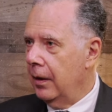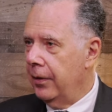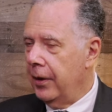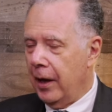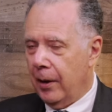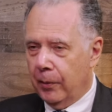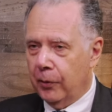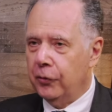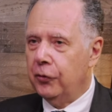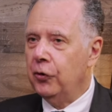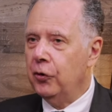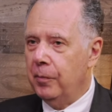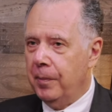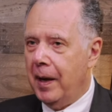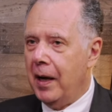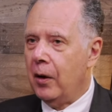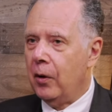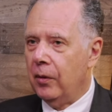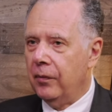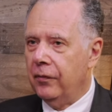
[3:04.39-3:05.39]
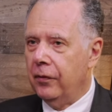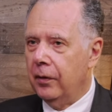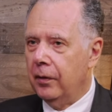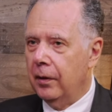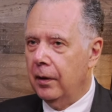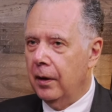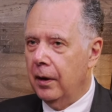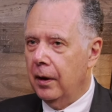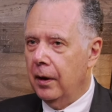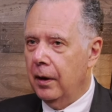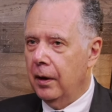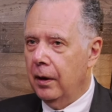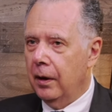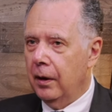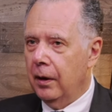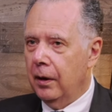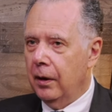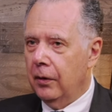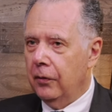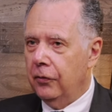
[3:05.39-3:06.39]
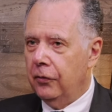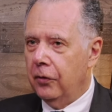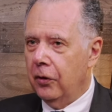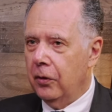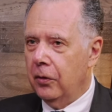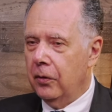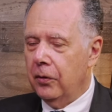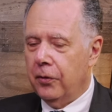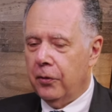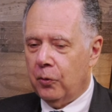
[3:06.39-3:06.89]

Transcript: They were too powerful. So